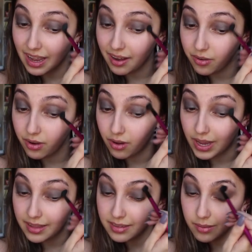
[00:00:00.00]
I don't know,
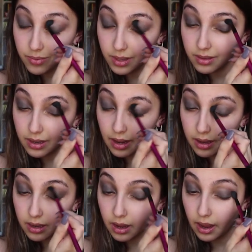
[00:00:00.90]
it's something that I
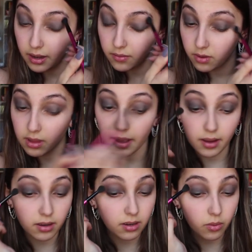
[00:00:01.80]
can kind of rely
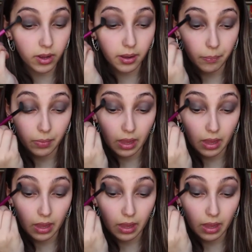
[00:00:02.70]
on in a way.